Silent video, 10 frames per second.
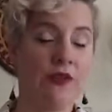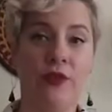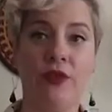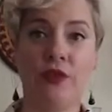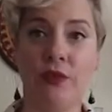
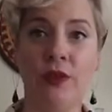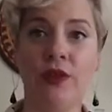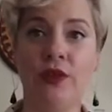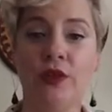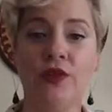So it's a
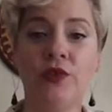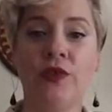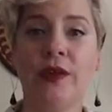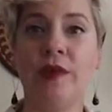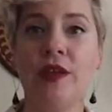really good
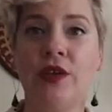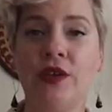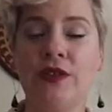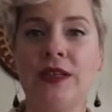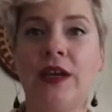tool that we can
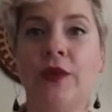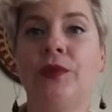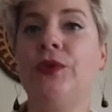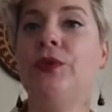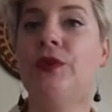use to help
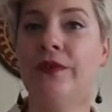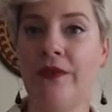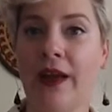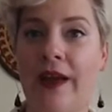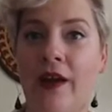
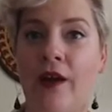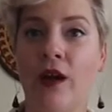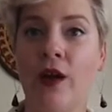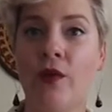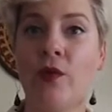unify our
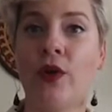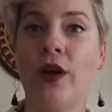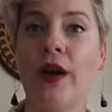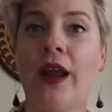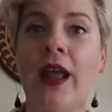
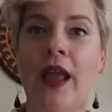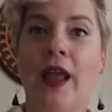artwork